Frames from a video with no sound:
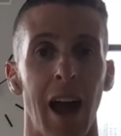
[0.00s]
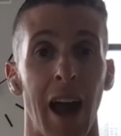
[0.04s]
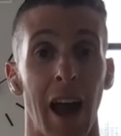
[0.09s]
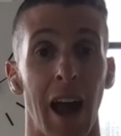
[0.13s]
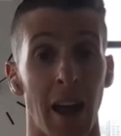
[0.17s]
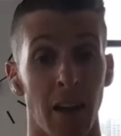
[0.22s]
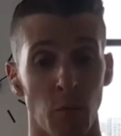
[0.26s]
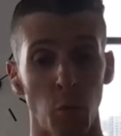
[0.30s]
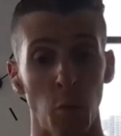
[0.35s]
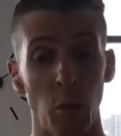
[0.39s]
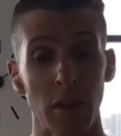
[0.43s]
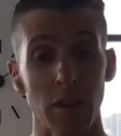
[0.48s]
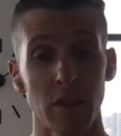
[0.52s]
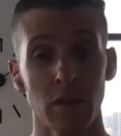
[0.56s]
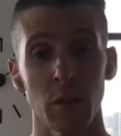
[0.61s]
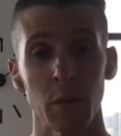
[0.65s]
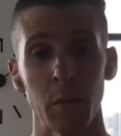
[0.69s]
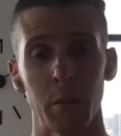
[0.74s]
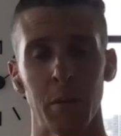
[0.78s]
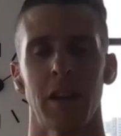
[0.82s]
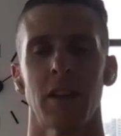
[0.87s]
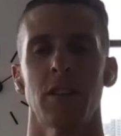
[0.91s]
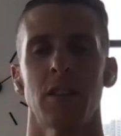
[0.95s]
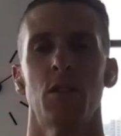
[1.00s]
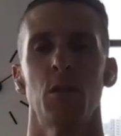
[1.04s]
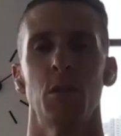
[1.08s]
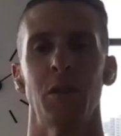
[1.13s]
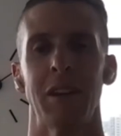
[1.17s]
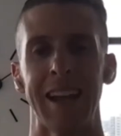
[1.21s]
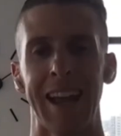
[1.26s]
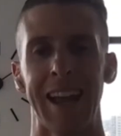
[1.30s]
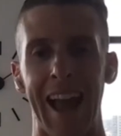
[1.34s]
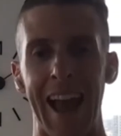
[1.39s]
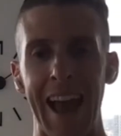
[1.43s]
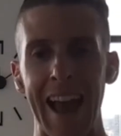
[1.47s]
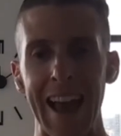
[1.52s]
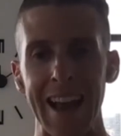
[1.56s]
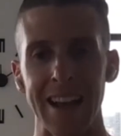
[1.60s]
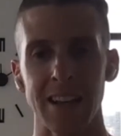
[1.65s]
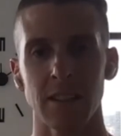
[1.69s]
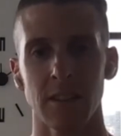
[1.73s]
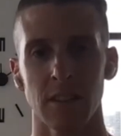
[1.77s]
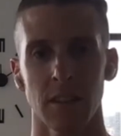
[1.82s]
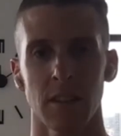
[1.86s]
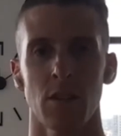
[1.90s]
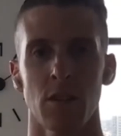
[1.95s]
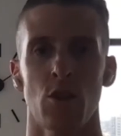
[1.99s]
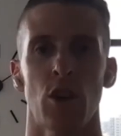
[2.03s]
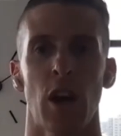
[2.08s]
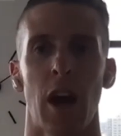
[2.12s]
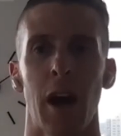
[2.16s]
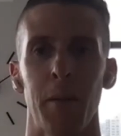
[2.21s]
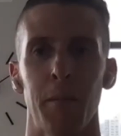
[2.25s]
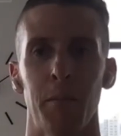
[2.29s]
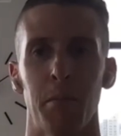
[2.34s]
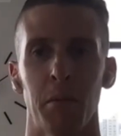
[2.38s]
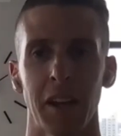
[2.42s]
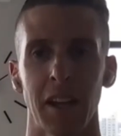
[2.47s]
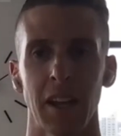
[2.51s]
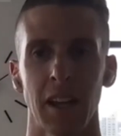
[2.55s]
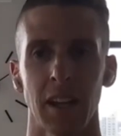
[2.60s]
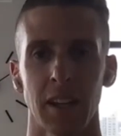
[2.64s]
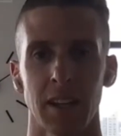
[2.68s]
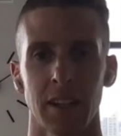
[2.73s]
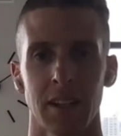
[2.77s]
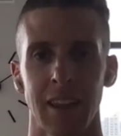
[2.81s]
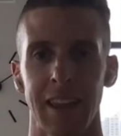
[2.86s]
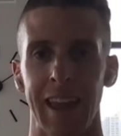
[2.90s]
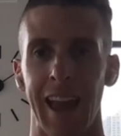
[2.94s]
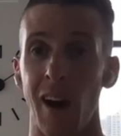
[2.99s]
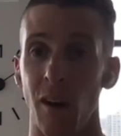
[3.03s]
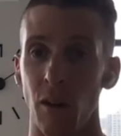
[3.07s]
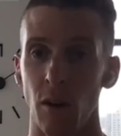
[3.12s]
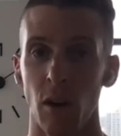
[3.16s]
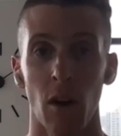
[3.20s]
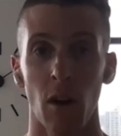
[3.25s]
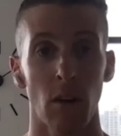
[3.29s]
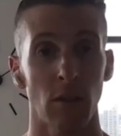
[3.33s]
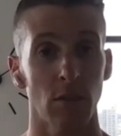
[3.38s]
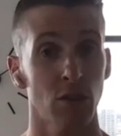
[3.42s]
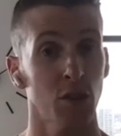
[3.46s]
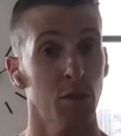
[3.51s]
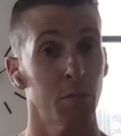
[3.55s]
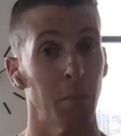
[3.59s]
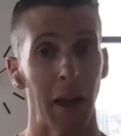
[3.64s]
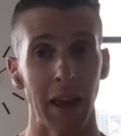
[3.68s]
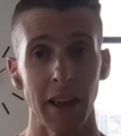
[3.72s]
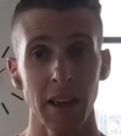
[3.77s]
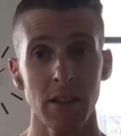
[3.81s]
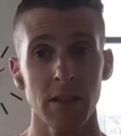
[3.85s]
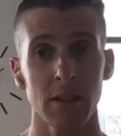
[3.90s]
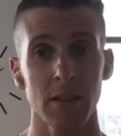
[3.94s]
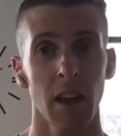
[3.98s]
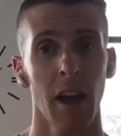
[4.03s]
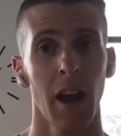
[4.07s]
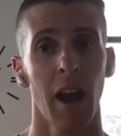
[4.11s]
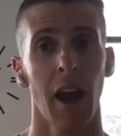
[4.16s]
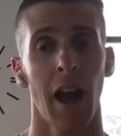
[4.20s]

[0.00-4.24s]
And WhistlePick's doing an excellent job bringing it to the alcohol space.